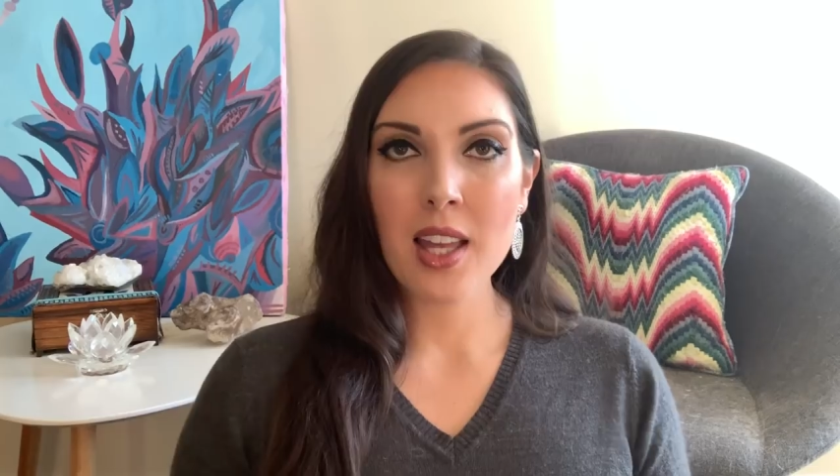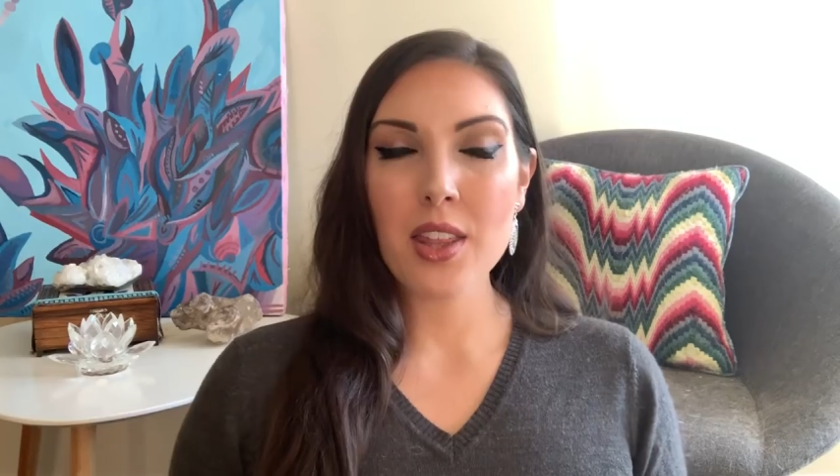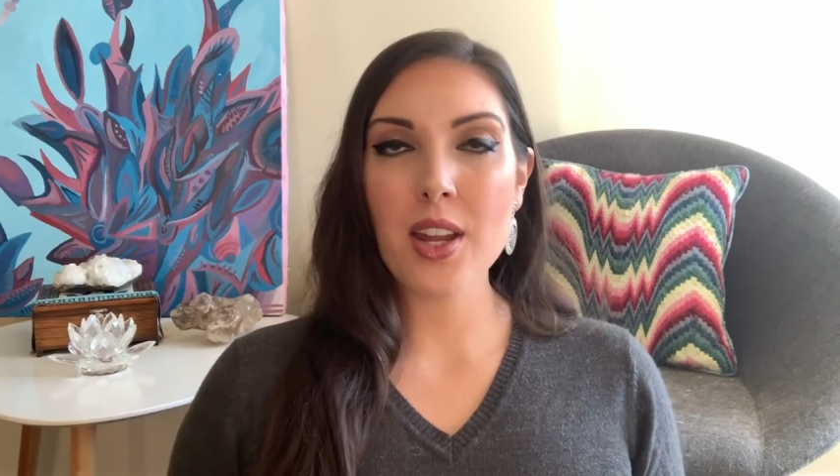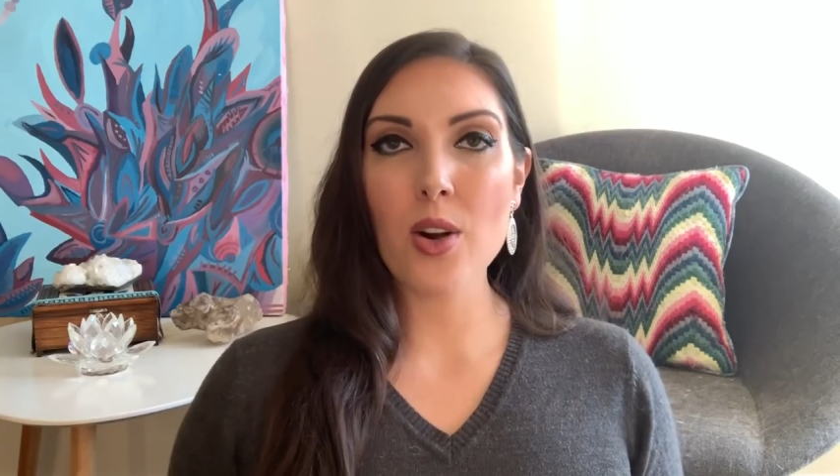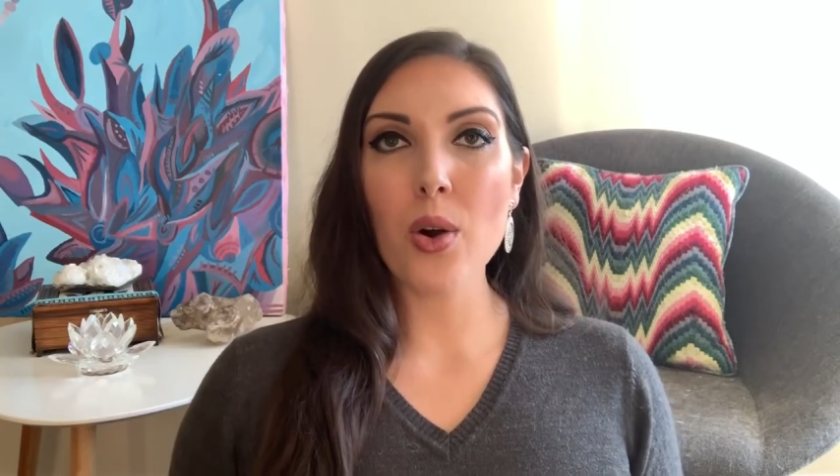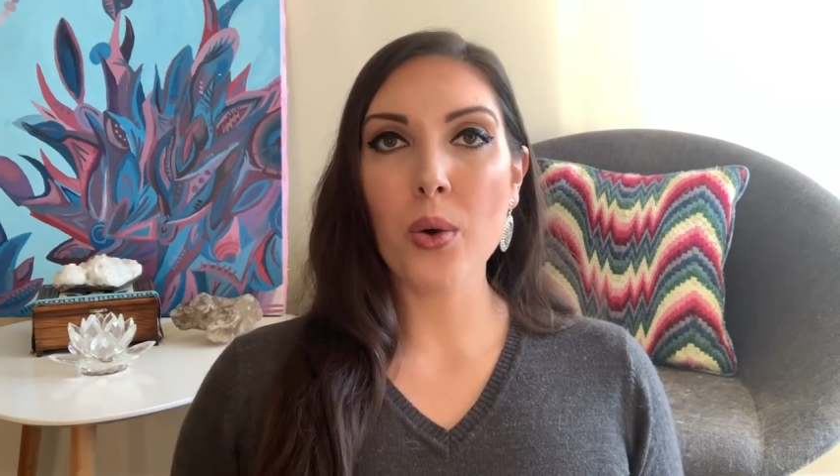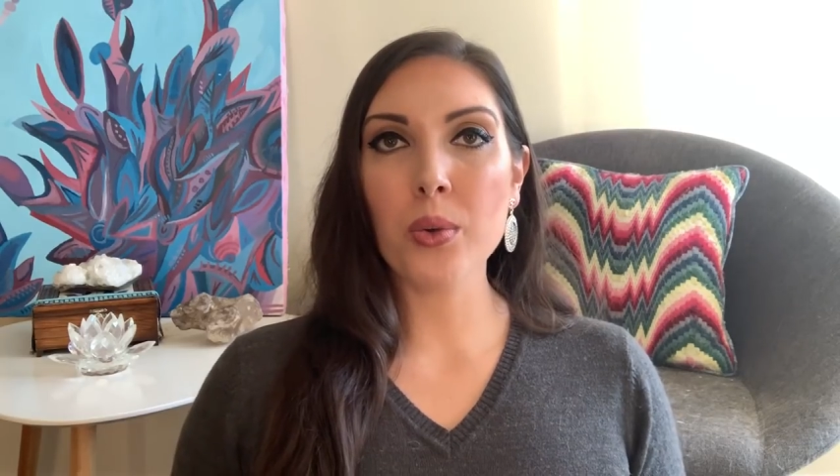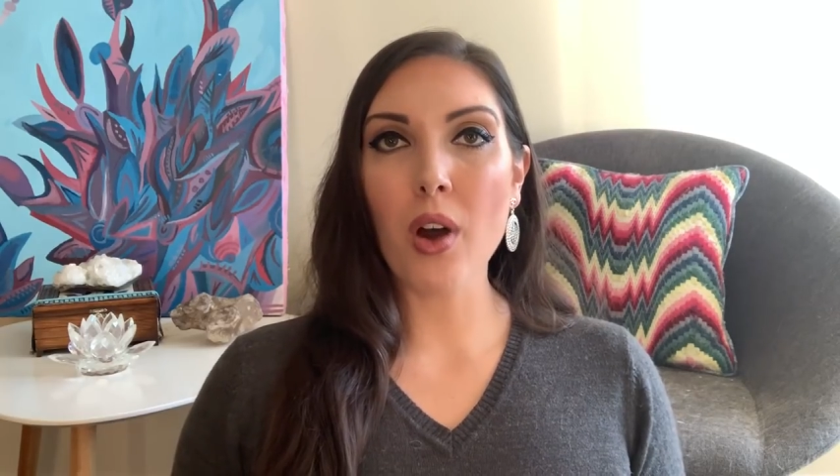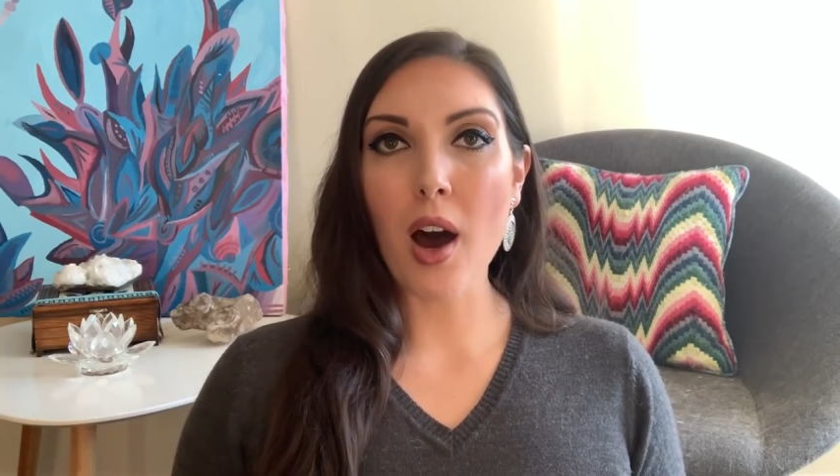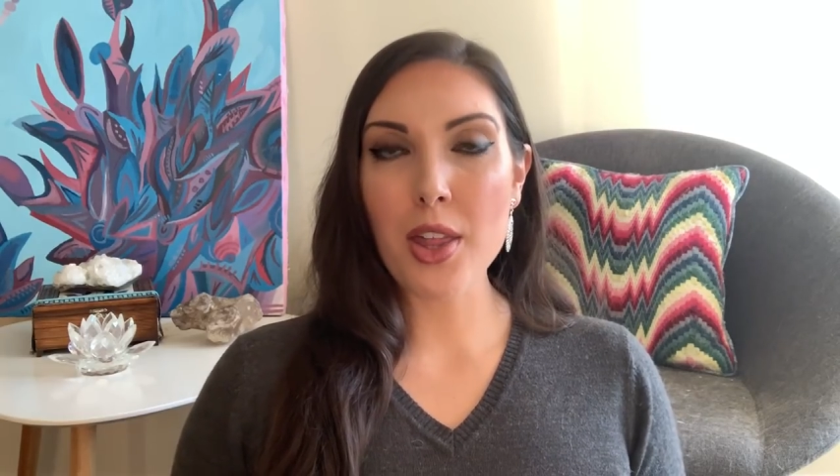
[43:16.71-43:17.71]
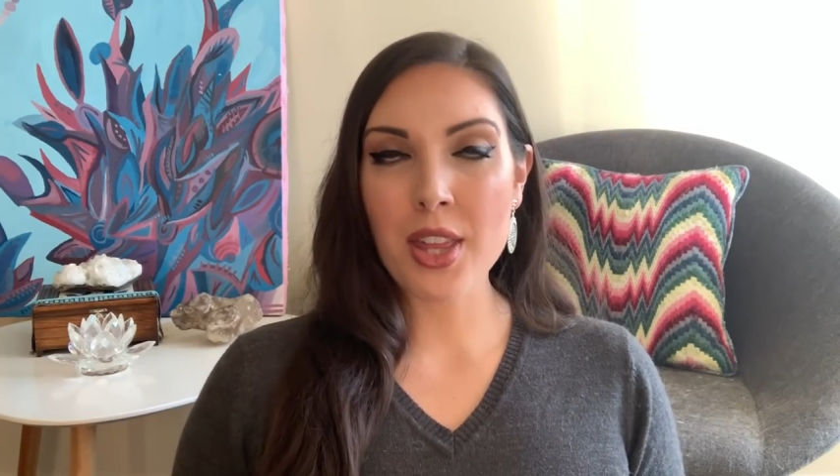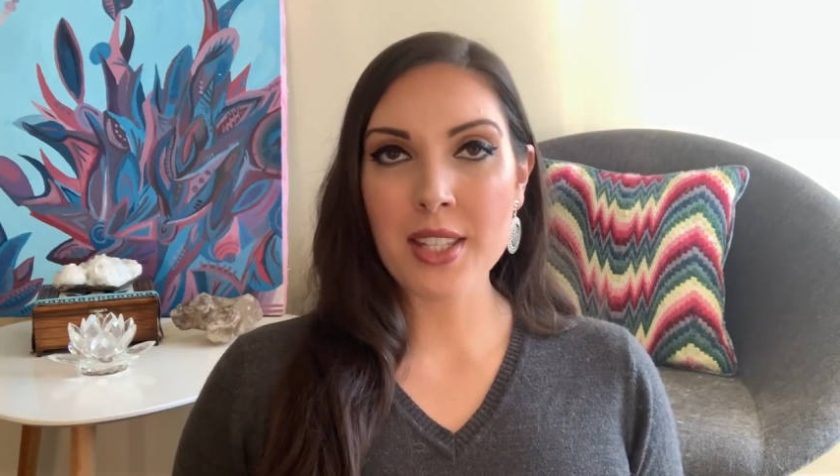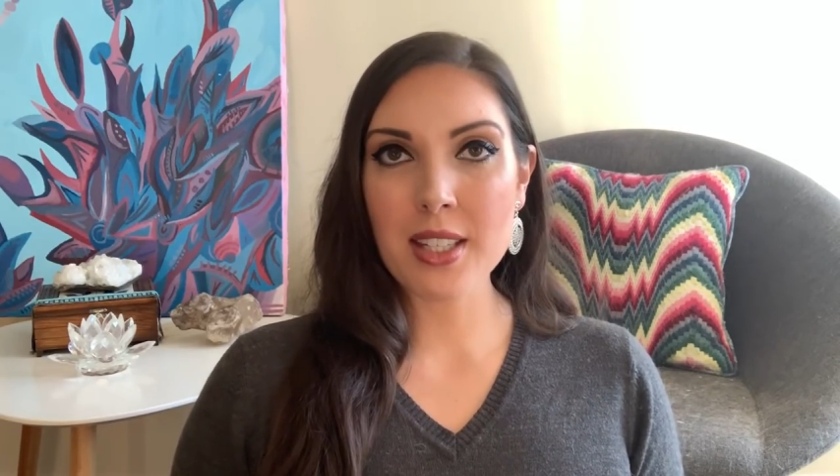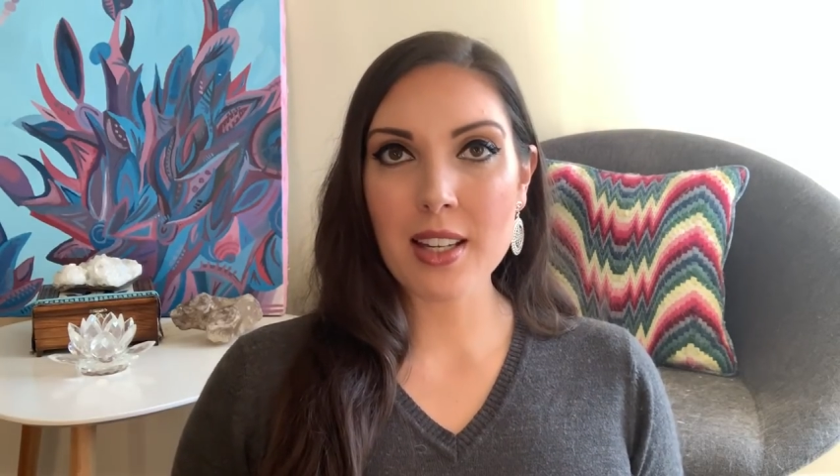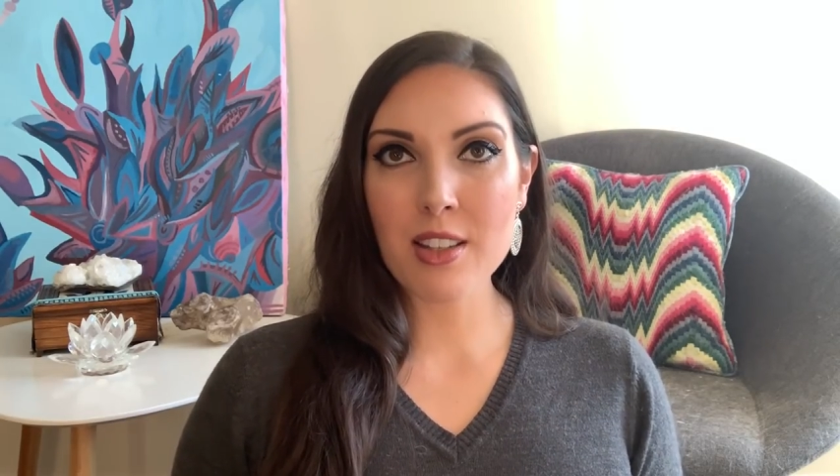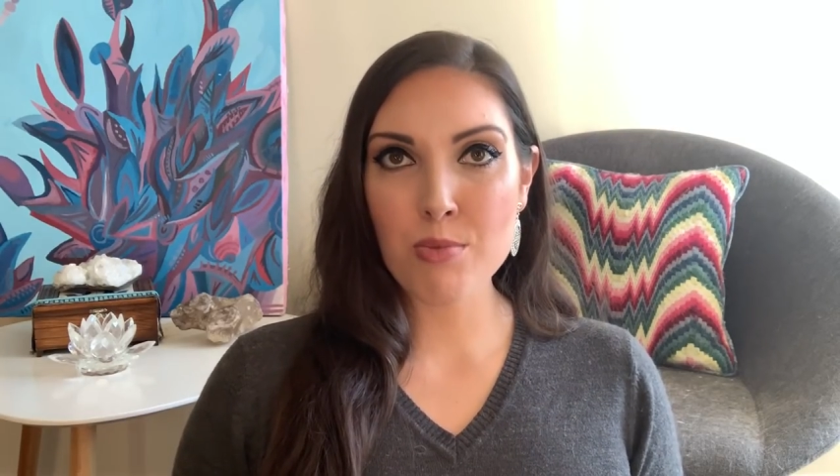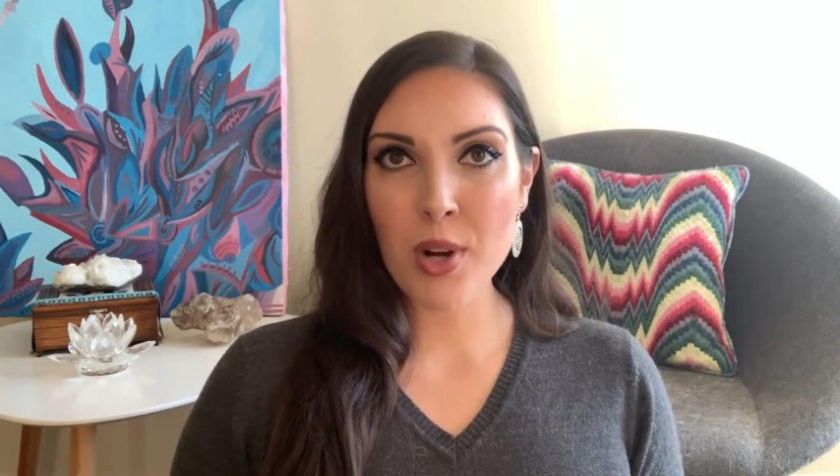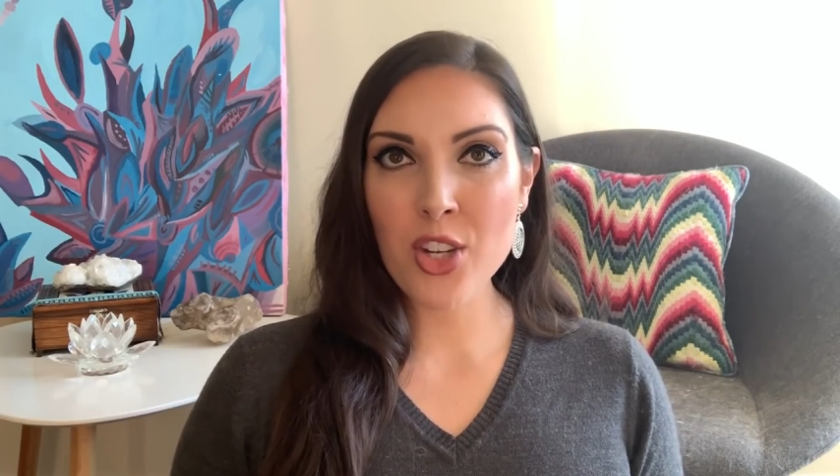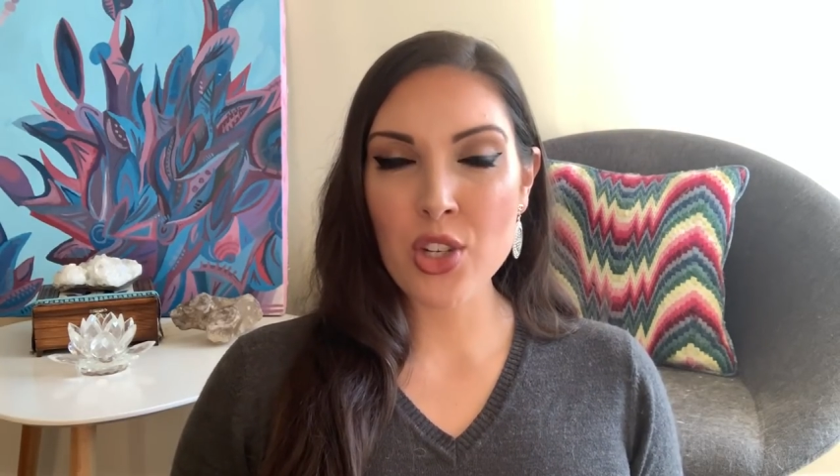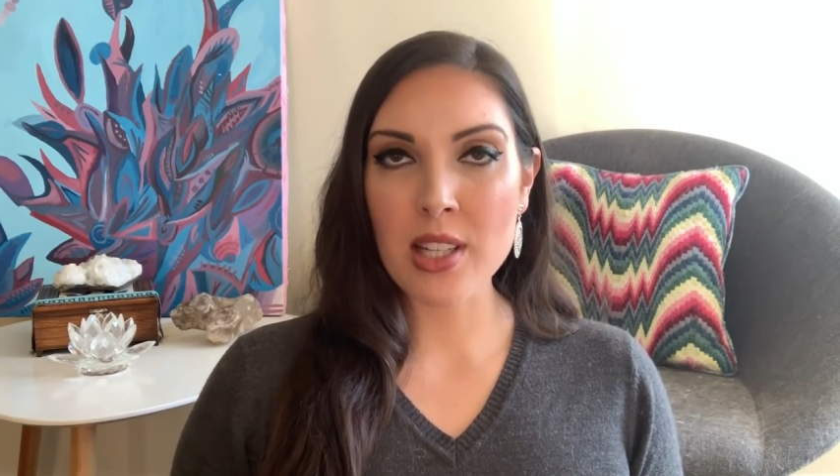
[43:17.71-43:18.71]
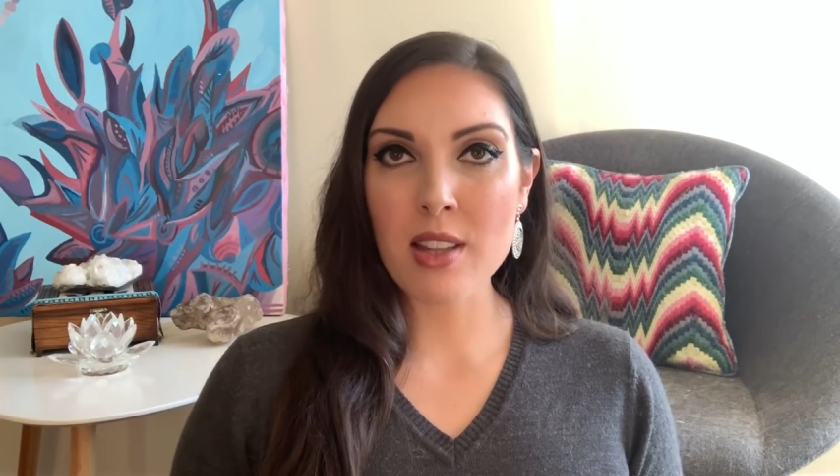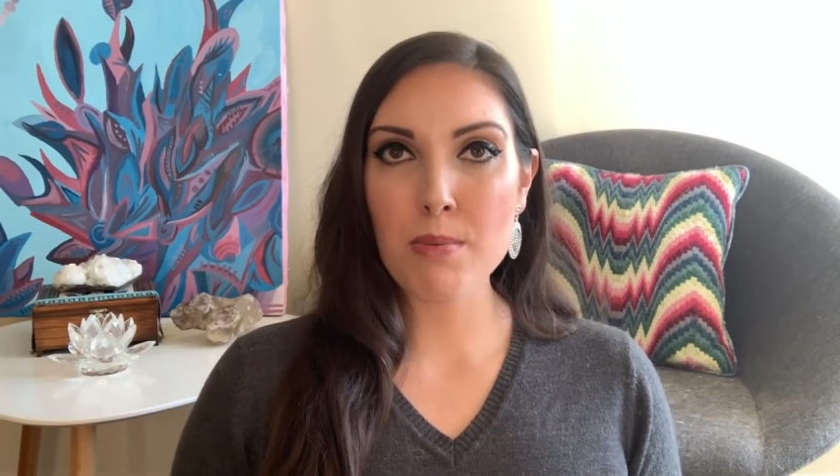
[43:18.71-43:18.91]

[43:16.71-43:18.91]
their own authentic expressions